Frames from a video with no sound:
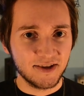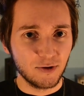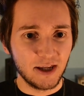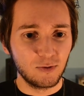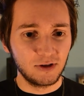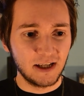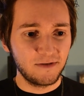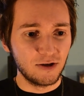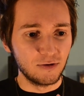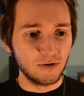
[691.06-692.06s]
so they will
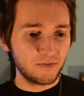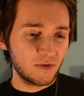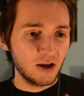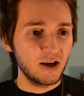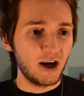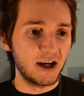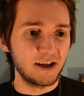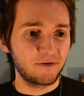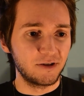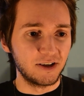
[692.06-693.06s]
give you a
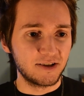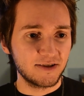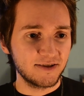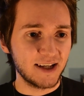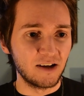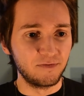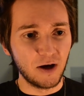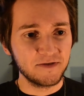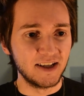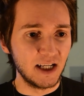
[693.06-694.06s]
different set of
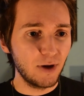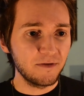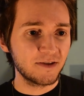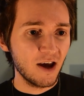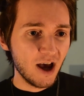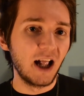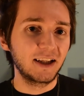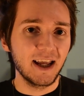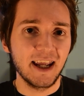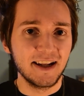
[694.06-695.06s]
buffs and debuffs. I'll
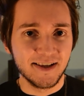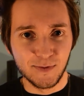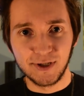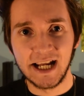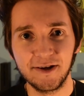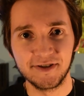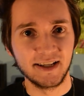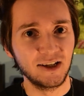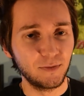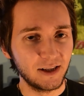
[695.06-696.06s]
get into mutators a
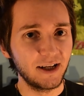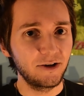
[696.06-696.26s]
little bit